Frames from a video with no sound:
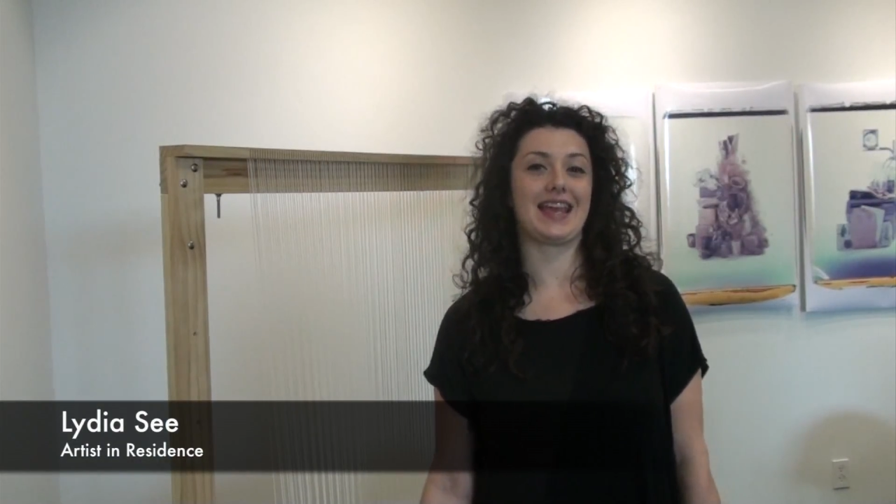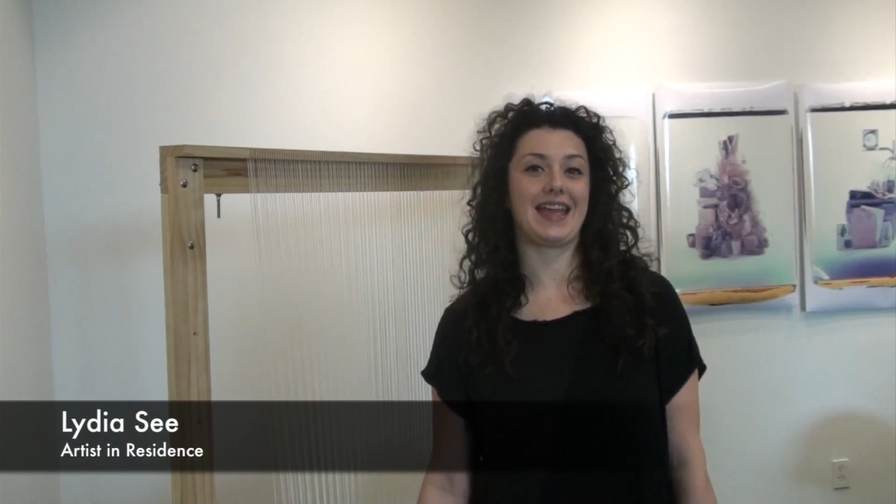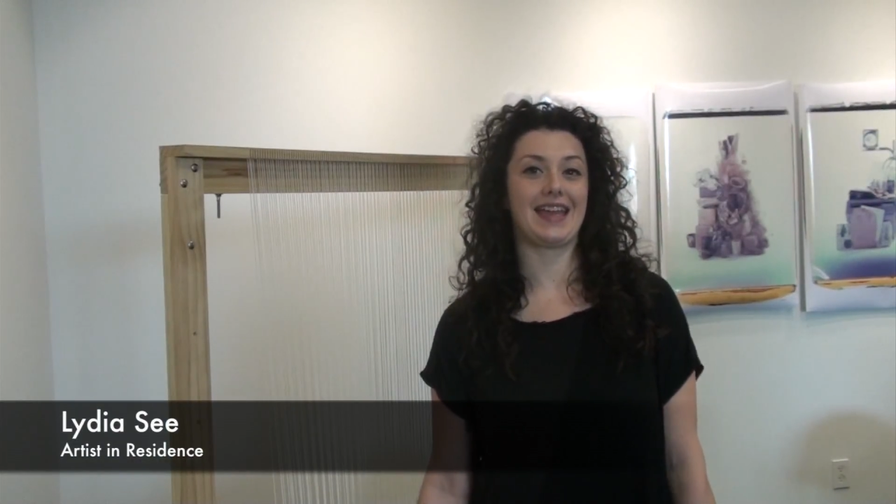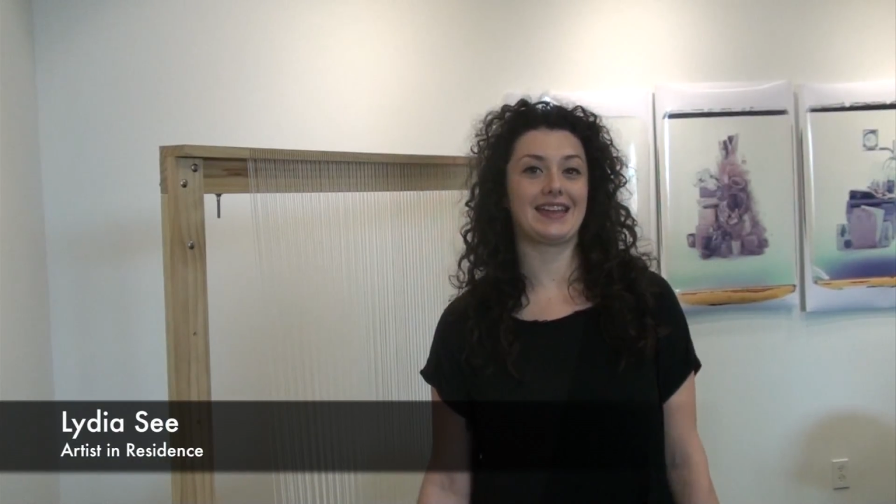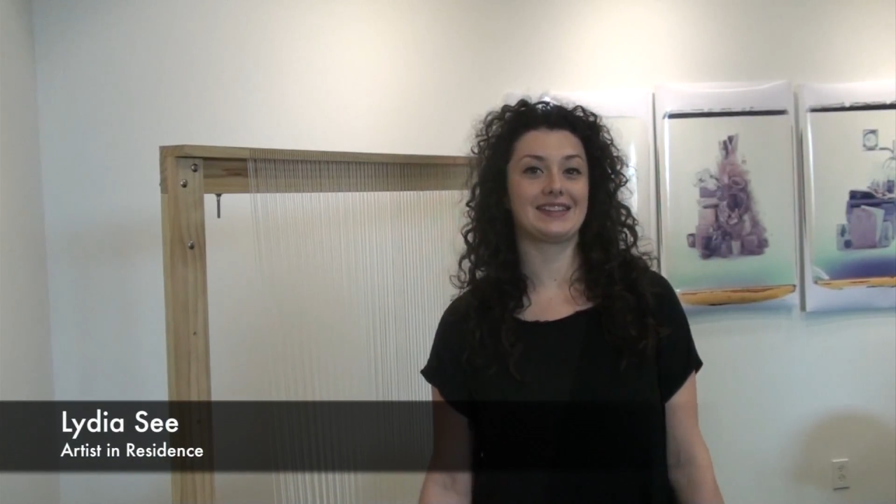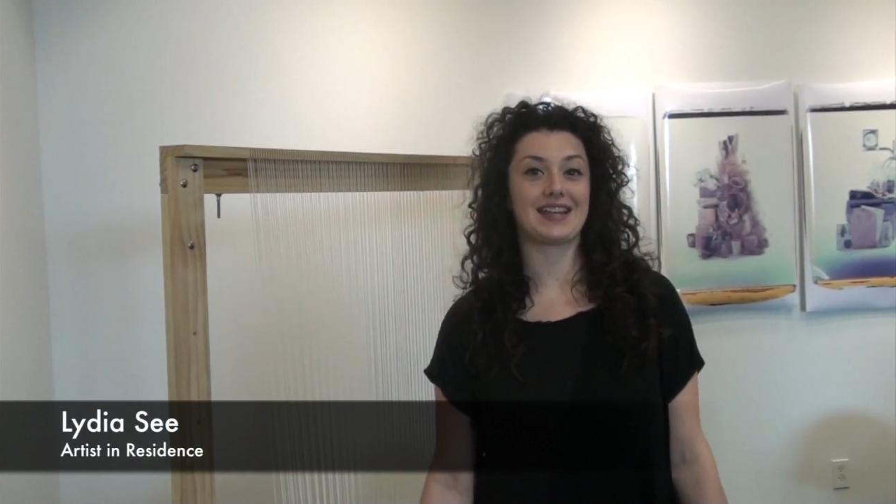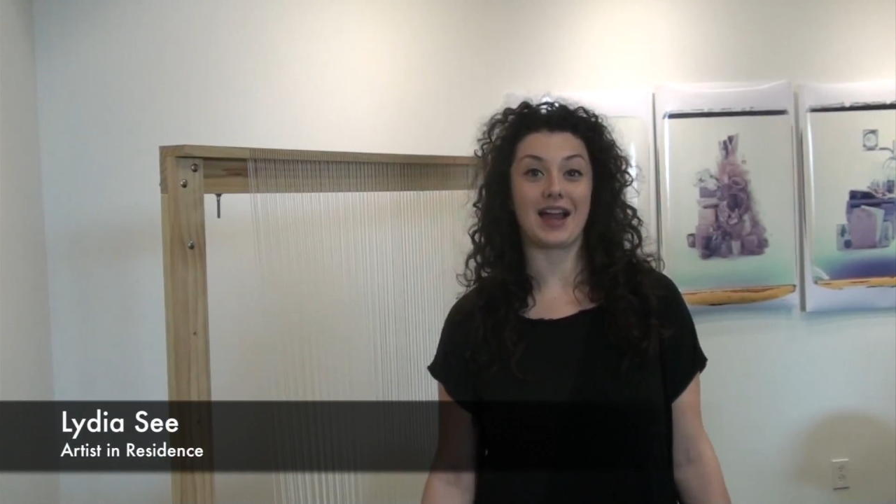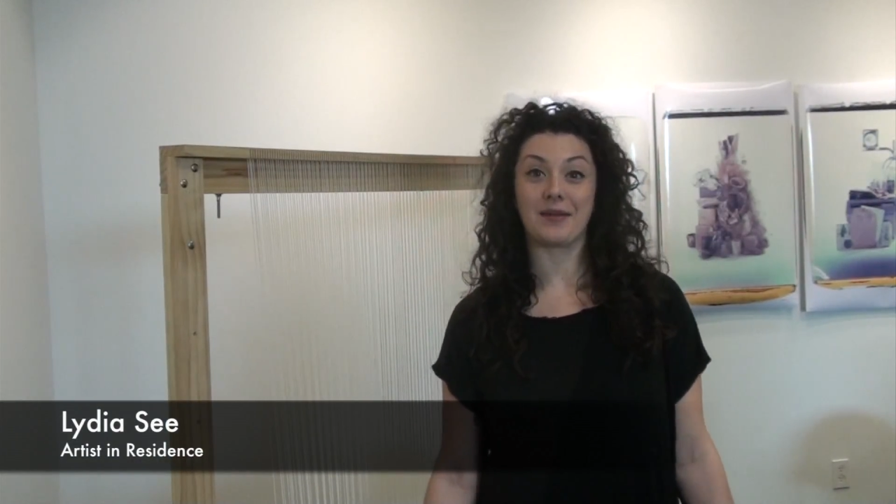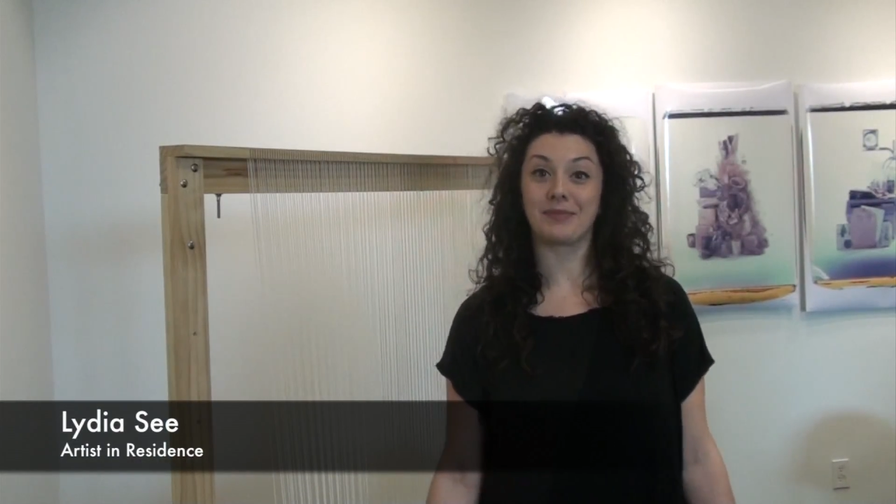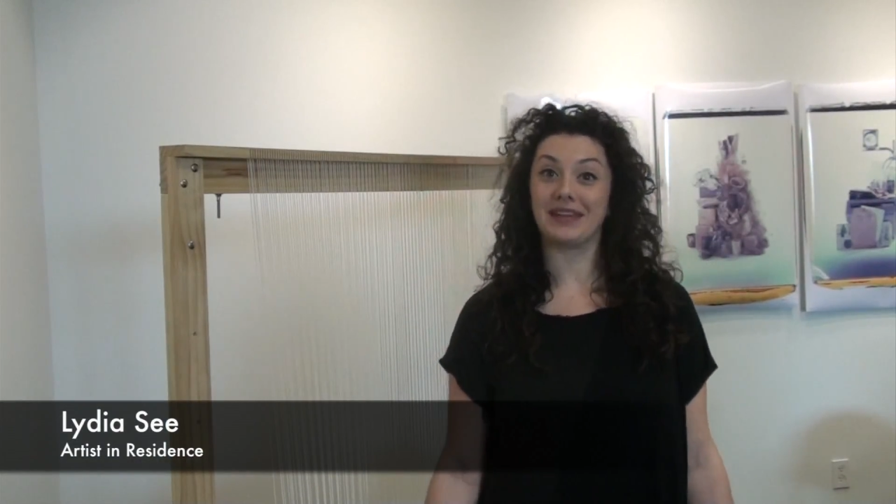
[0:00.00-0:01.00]
and
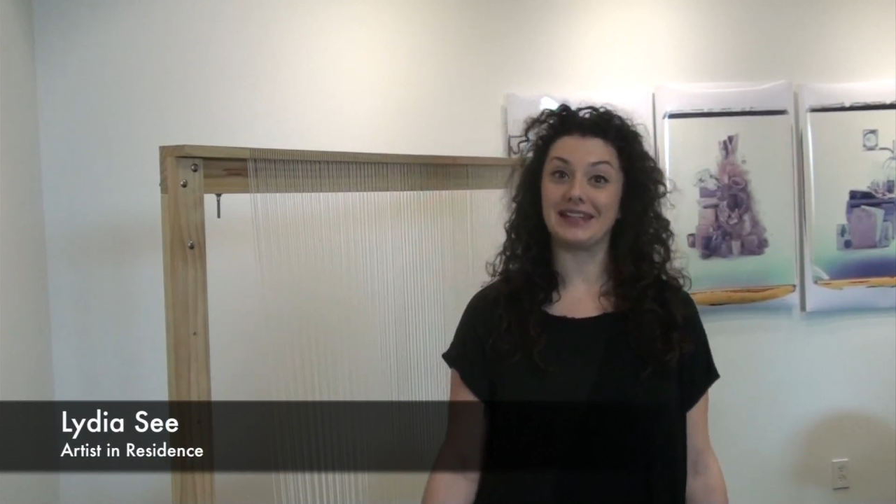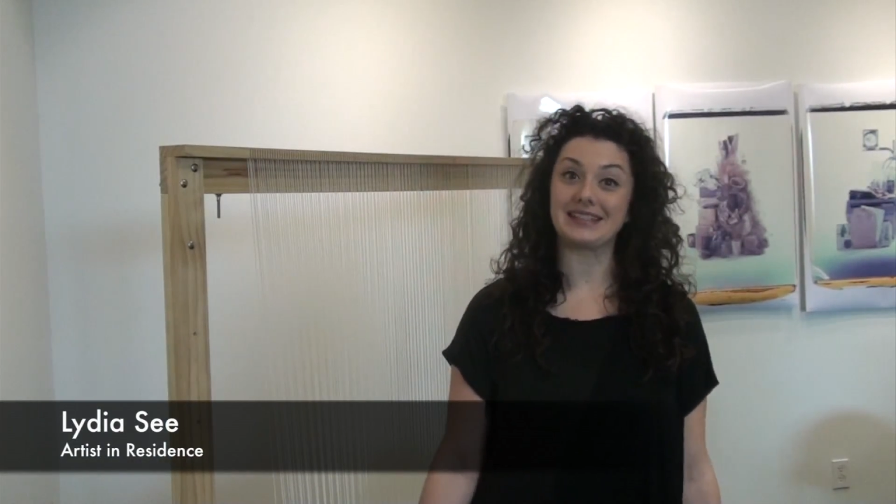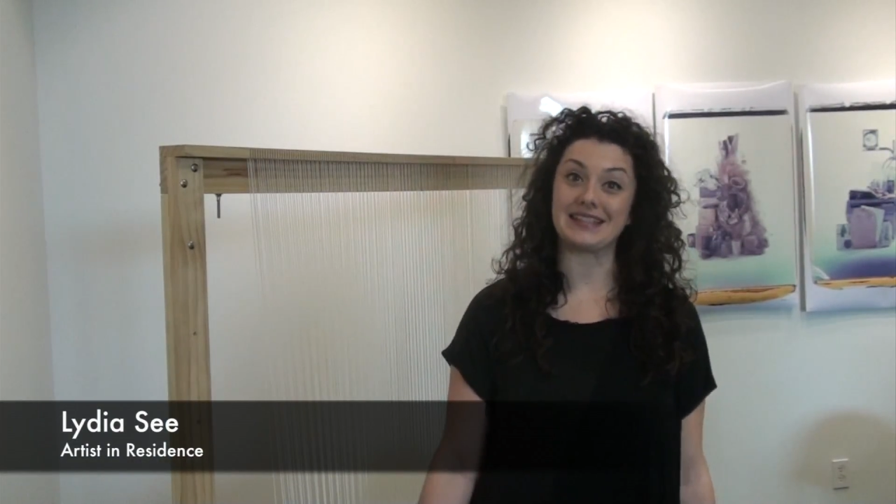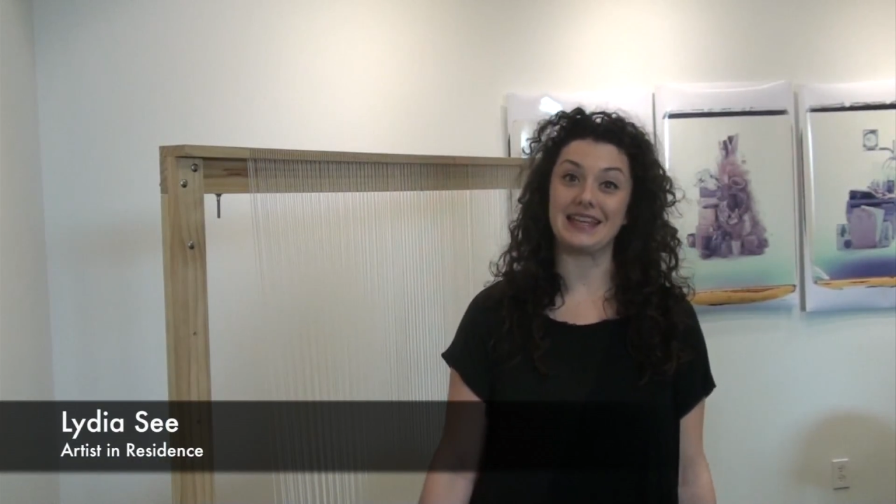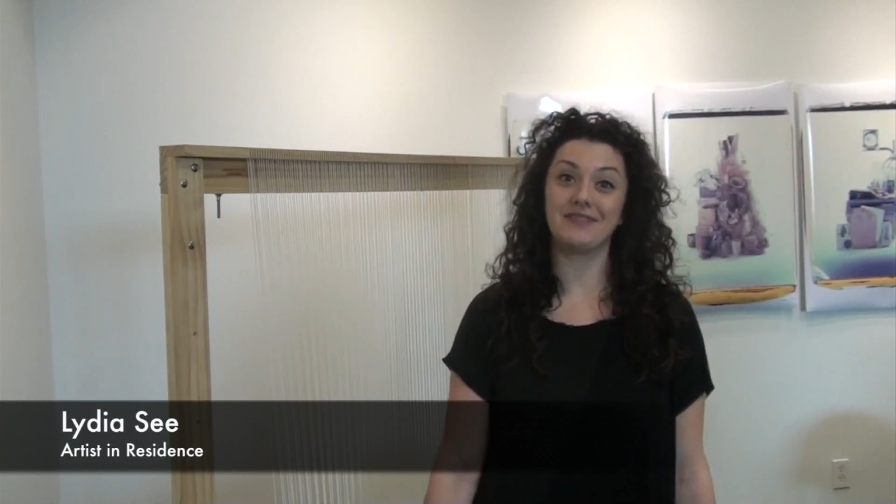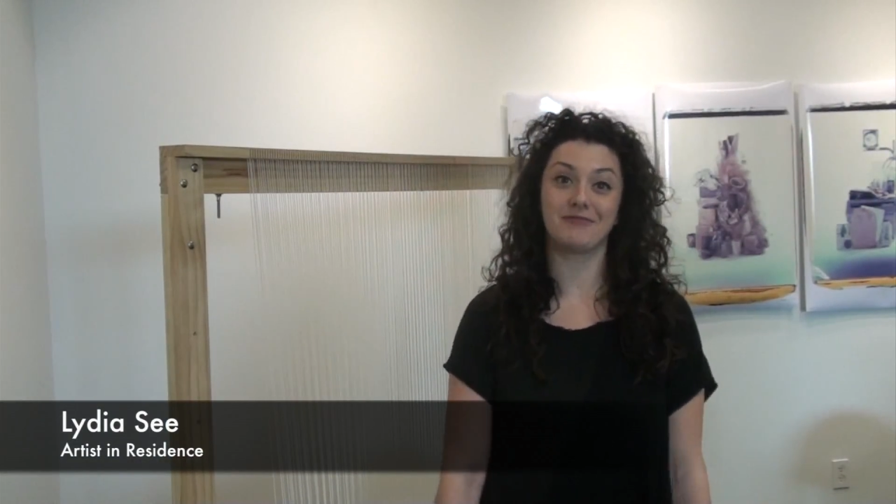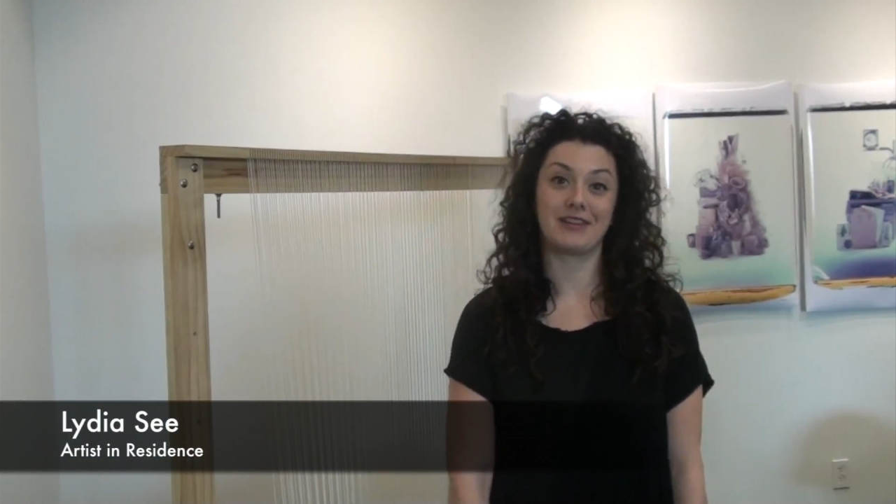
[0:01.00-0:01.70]
I'm Lydia See,